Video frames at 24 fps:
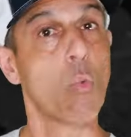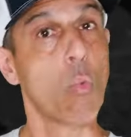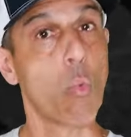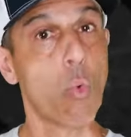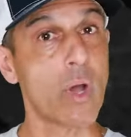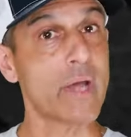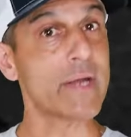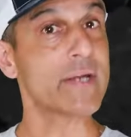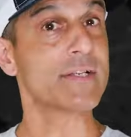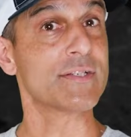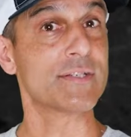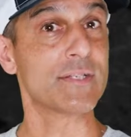
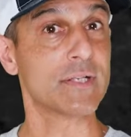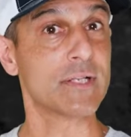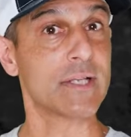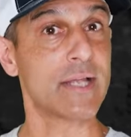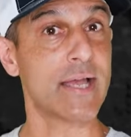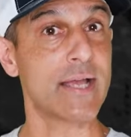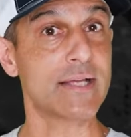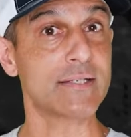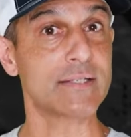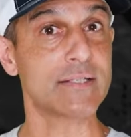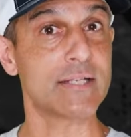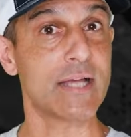When is the
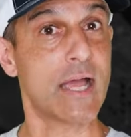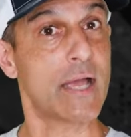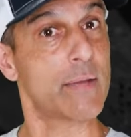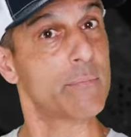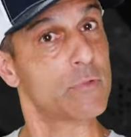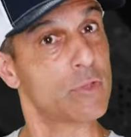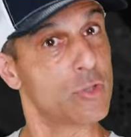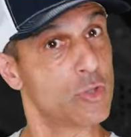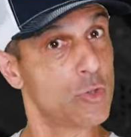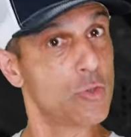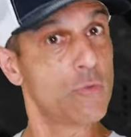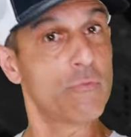last
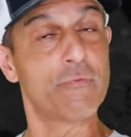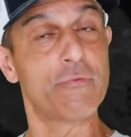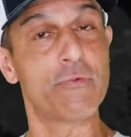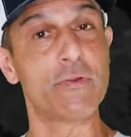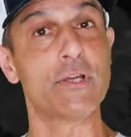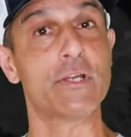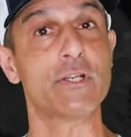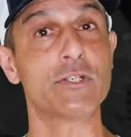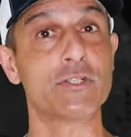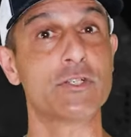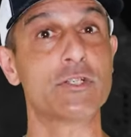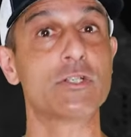time you
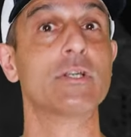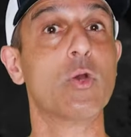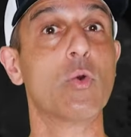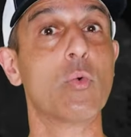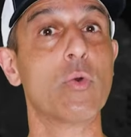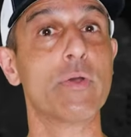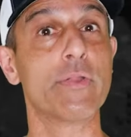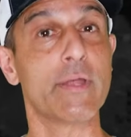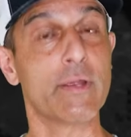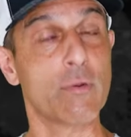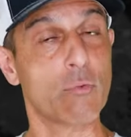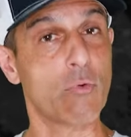fished
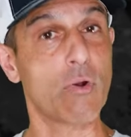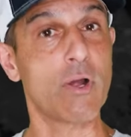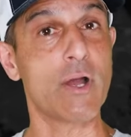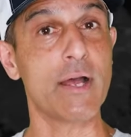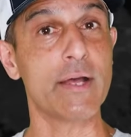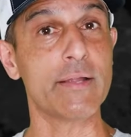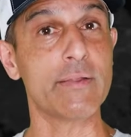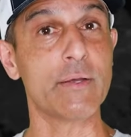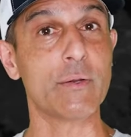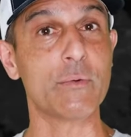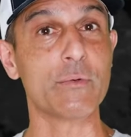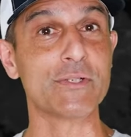with a
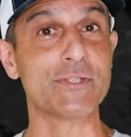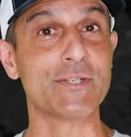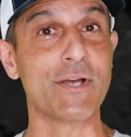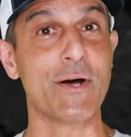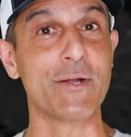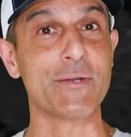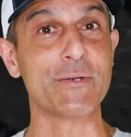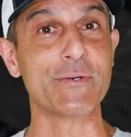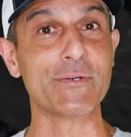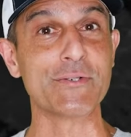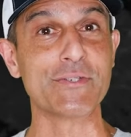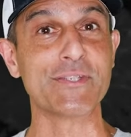rod that
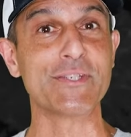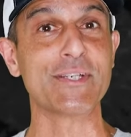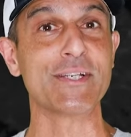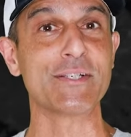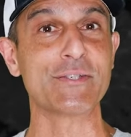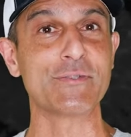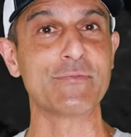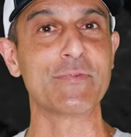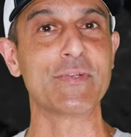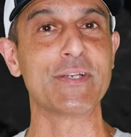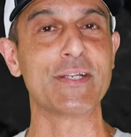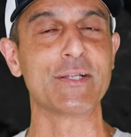was under
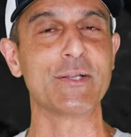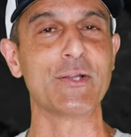6 feet